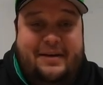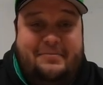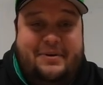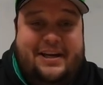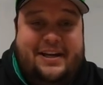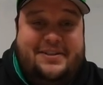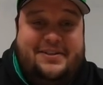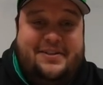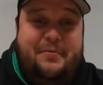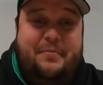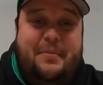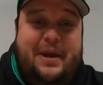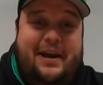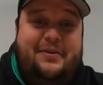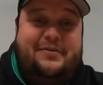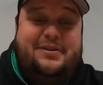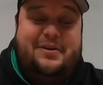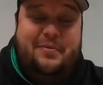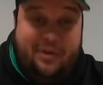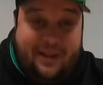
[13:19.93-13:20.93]
because they're made
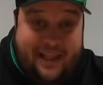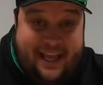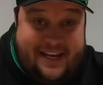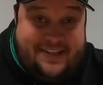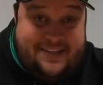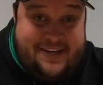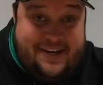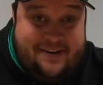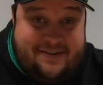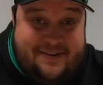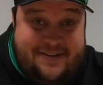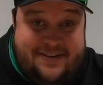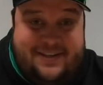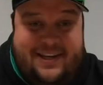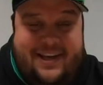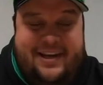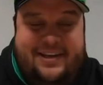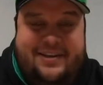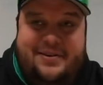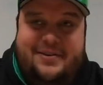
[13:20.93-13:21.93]
out to Plane
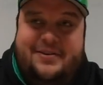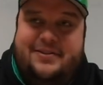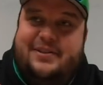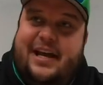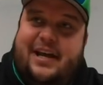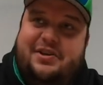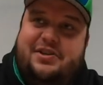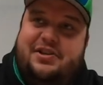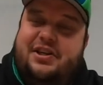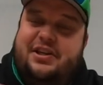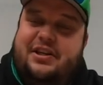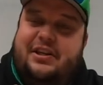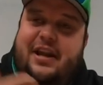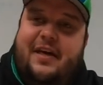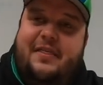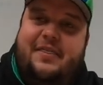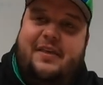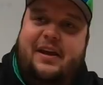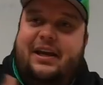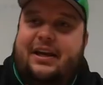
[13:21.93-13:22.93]
Savers, and there's actually
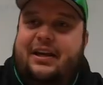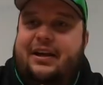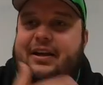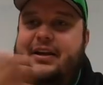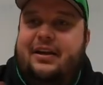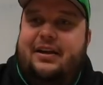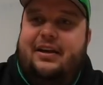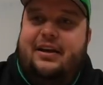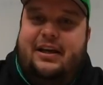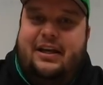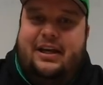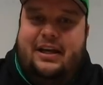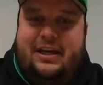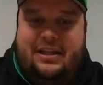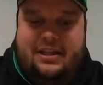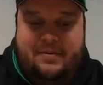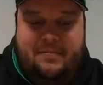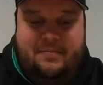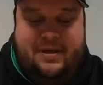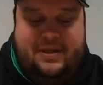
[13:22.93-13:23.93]
nothing
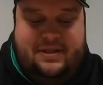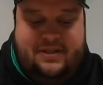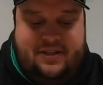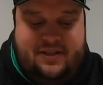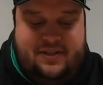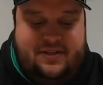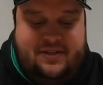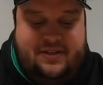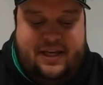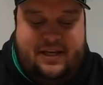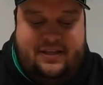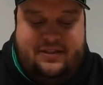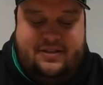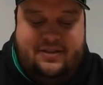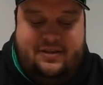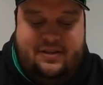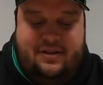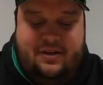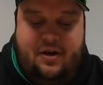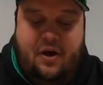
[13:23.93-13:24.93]
in the business
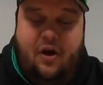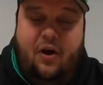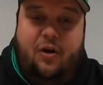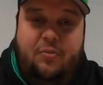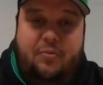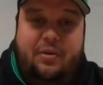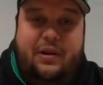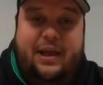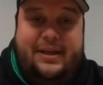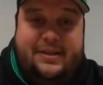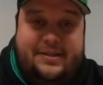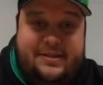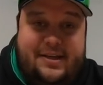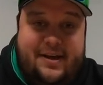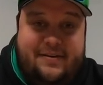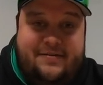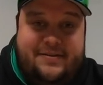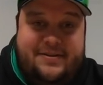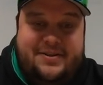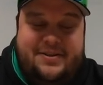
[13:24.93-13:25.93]
that's called Plane
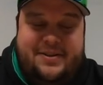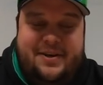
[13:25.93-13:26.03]
Savers.